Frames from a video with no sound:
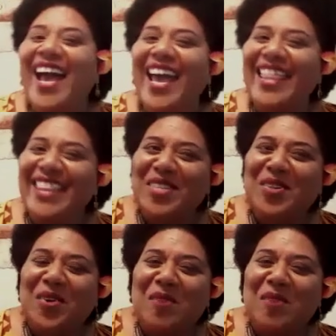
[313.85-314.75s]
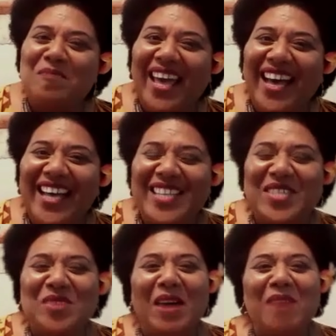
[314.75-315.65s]
And then to compare
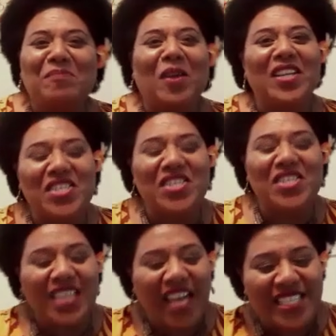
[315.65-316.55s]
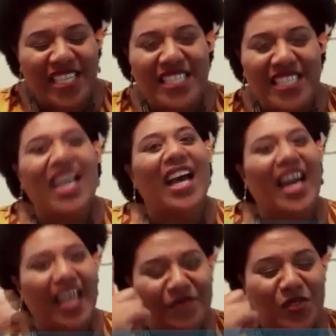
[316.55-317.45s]
to my Polynesian cousins, I
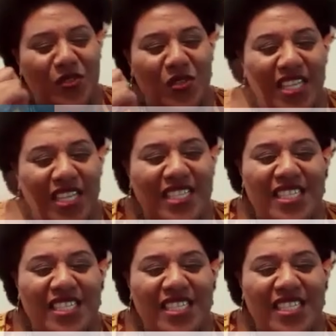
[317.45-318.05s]
have to do this.